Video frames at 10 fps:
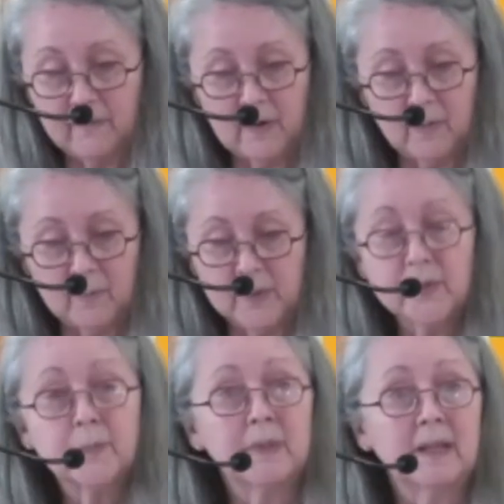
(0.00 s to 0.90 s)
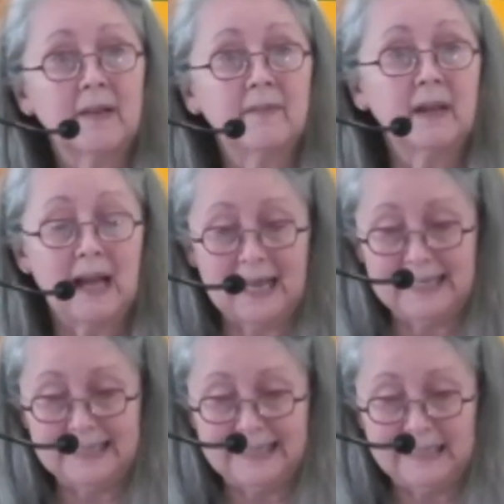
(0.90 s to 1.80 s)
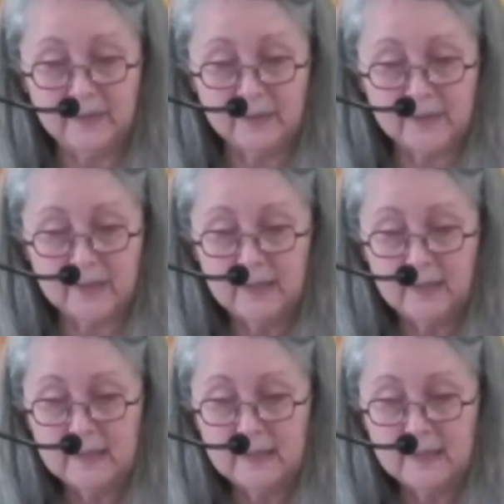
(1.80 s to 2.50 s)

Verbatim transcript: of our most beloved ideals